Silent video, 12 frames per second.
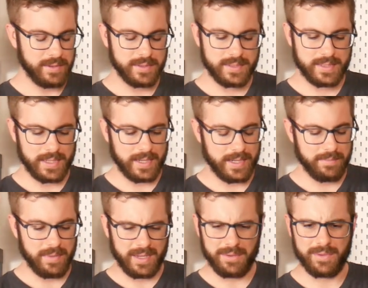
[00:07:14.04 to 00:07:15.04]
there's
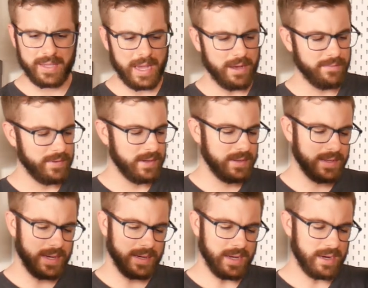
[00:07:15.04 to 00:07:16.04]
uh, Make It With
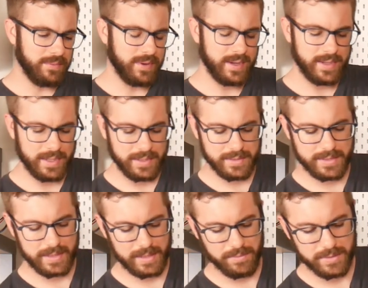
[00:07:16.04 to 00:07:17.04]
Calvin got one
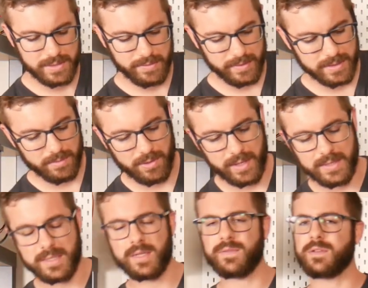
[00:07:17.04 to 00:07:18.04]
and he was doing some
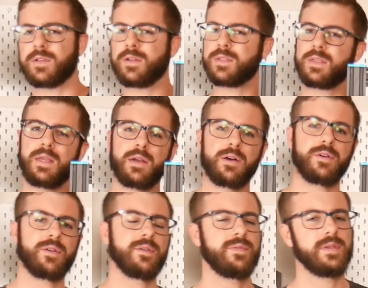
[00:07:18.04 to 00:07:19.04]
crazy stuff. So I started seeing
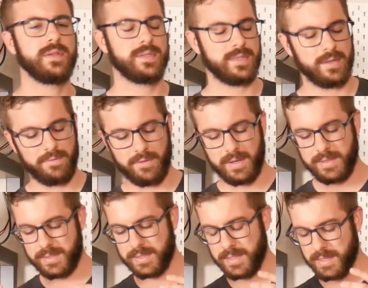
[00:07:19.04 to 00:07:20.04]
all of these
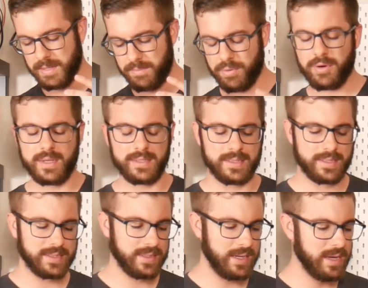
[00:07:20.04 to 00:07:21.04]
different
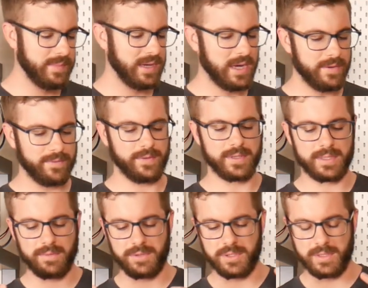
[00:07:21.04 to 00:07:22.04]
prints coming off of
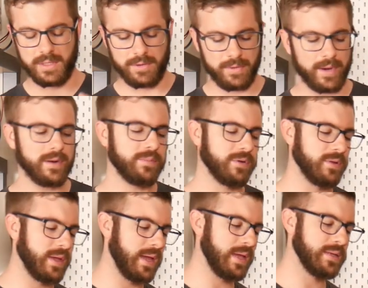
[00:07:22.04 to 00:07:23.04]
this that were just
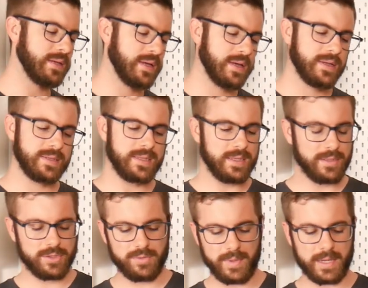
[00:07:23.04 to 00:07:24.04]
incredible. And seeing
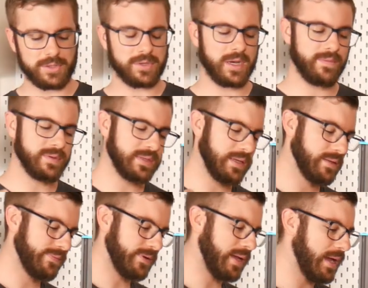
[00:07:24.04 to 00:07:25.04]
the direct drive and
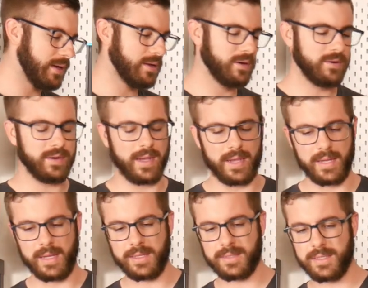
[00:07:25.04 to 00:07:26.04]
seeing the volcano,
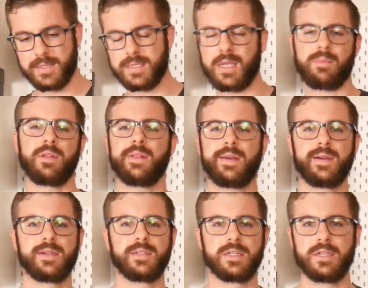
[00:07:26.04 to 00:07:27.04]
it didn't take me
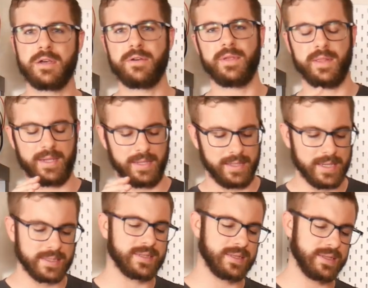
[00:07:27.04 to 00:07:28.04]
long to know that like
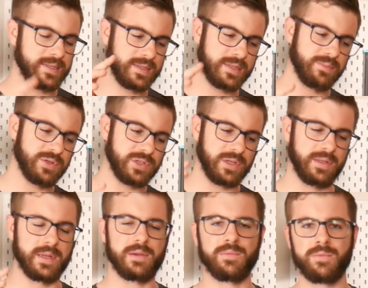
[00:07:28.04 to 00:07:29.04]
yes, this is a
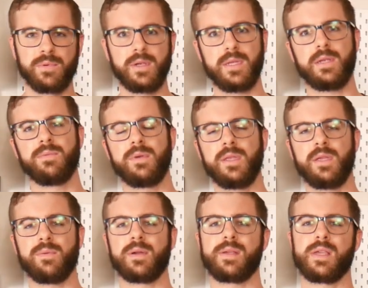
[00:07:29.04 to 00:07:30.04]
machine that I really
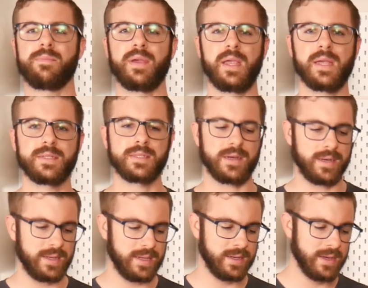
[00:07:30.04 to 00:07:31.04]
really want to get my hands
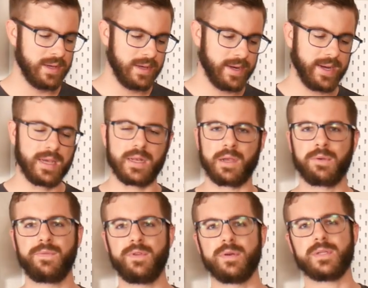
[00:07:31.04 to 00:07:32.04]
on. And again, I
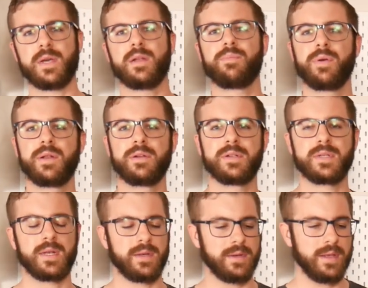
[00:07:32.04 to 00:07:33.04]
review a ton of
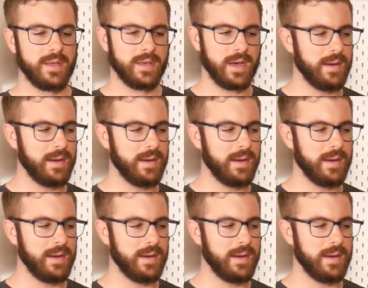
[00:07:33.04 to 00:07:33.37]
printers and